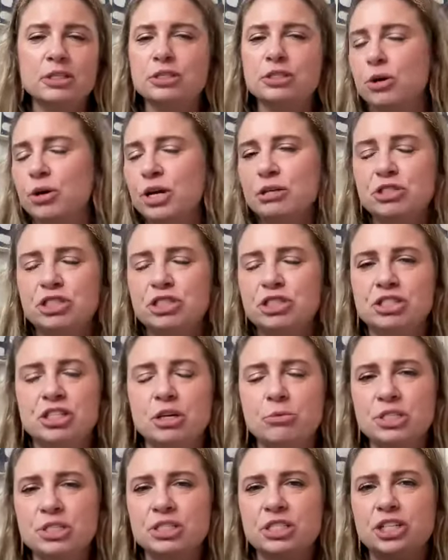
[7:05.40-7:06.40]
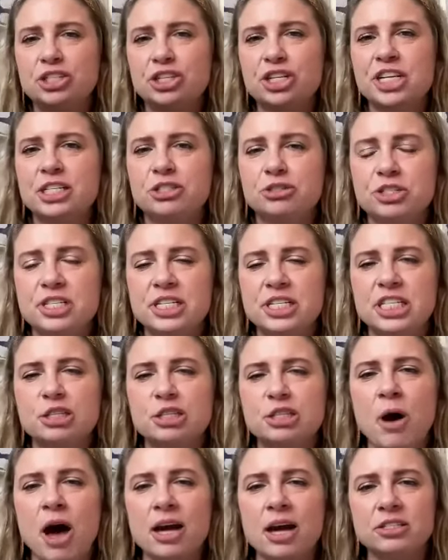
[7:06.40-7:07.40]
So it was such an interesting
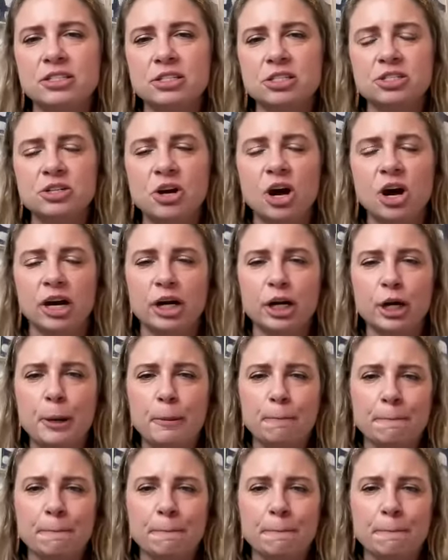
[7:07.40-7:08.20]
spot to start.